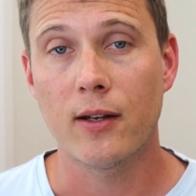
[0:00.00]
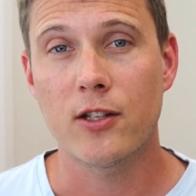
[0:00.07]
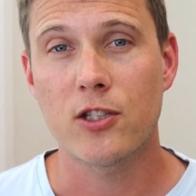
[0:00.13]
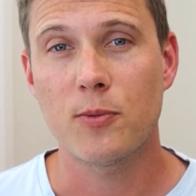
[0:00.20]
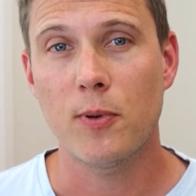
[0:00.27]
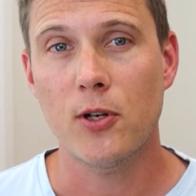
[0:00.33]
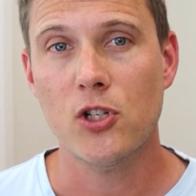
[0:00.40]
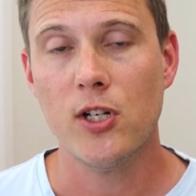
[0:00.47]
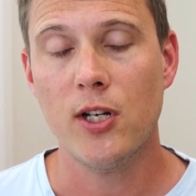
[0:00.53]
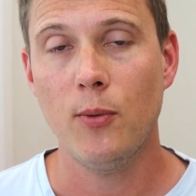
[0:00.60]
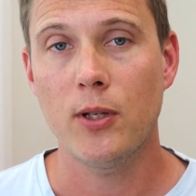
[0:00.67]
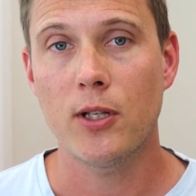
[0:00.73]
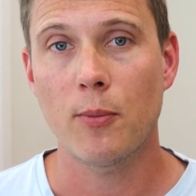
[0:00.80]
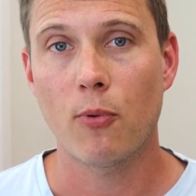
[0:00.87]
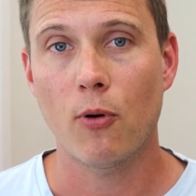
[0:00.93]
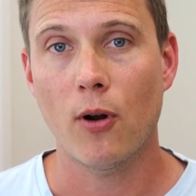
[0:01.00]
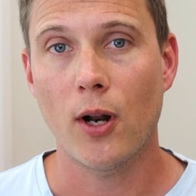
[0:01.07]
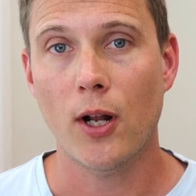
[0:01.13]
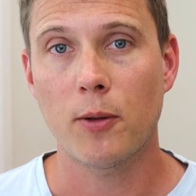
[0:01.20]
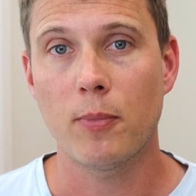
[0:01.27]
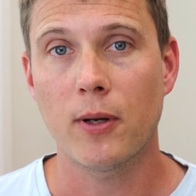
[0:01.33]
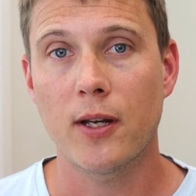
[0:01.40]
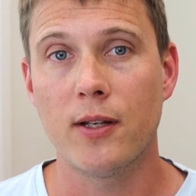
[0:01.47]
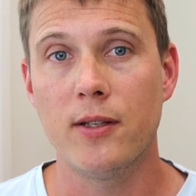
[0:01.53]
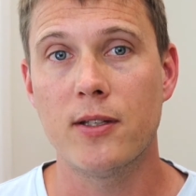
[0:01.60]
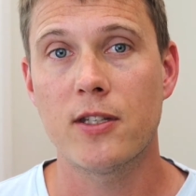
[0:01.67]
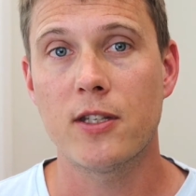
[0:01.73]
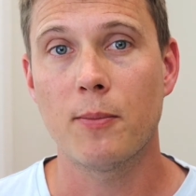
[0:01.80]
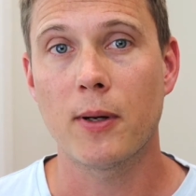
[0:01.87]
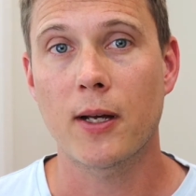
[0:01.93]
especially when the product begins to